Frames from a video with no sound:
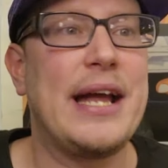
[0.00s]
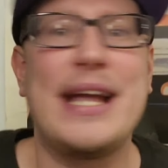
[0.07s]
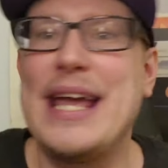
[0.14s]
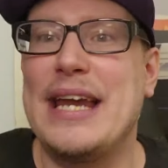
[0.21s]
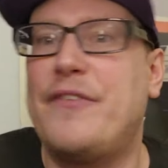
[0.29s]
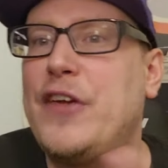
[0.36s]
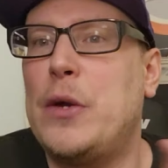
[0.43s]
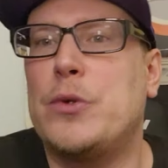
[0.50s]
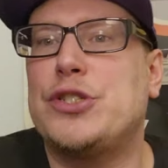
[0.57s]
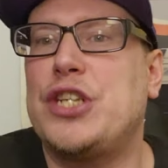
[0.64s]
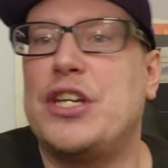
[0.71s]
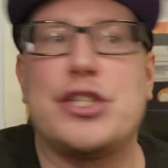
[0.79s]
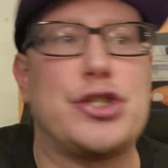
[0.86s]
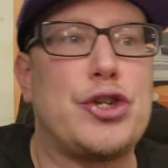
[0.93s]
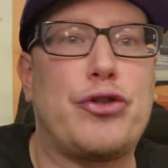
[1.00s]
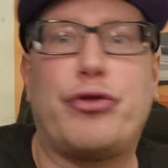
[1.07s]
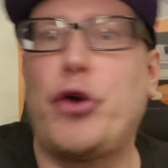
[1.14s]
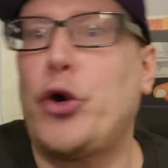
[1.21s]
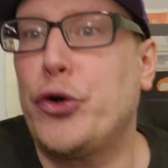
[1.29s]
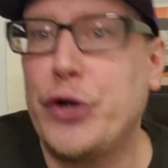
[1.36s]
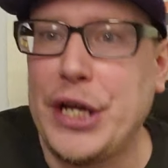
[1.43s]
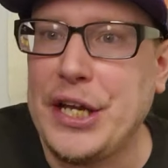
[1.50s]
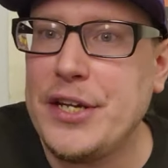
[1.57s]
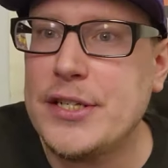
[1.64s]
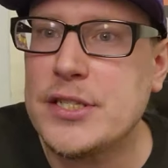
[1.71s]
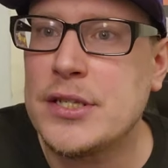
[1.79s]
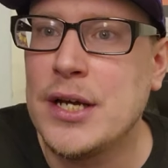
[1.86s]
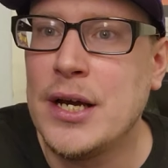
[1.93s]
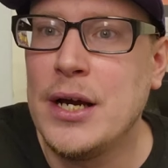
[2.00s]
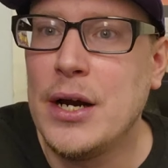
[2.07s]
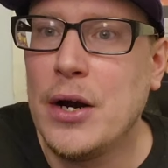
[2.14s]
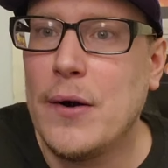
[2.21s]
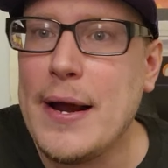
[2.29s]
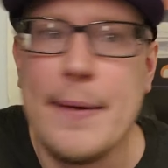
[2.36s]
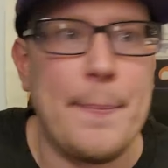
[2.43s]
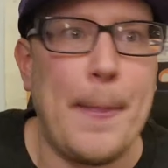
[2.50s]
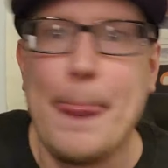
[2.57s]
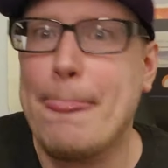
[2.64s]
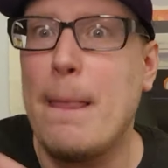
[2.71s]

Again, if he was in his 30s, right?